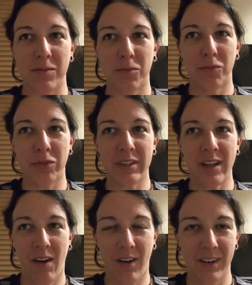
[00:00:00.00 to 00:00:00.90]
really
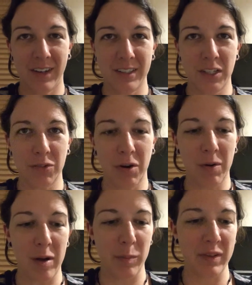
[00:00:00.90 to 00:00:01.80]
hard not to throw up,